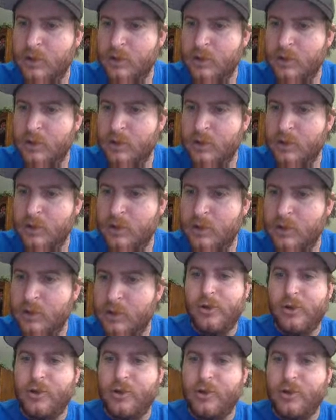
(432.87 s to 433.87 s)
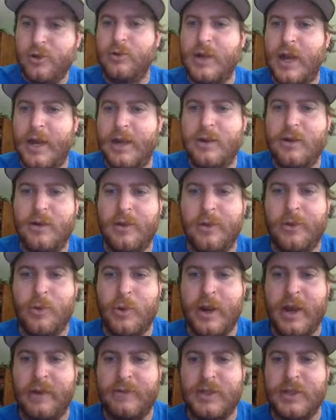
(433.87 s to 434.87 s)
Now, how do you do 9 to the
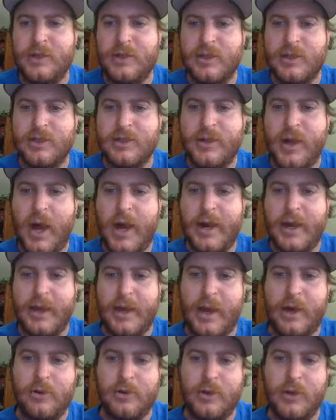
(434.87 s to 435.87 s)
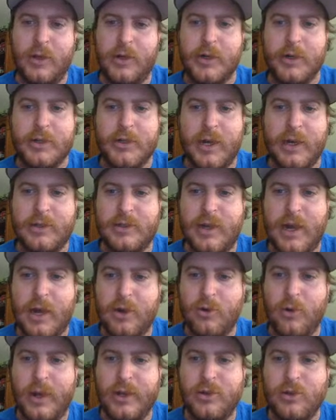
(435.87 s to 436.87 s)
3/2? This is not a calculator test. How
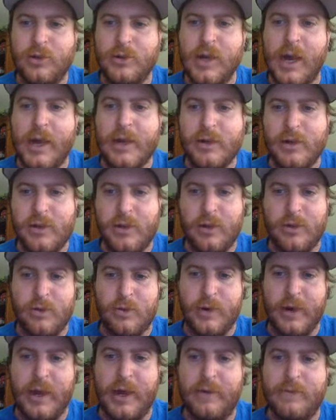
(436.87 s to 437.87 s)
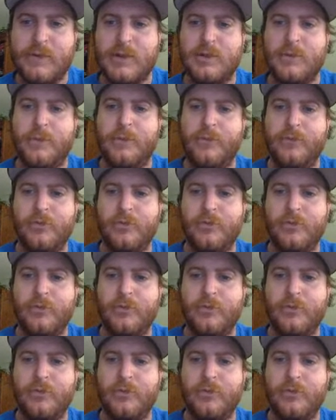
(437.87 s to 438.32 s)
do I do 9 to the 3/2?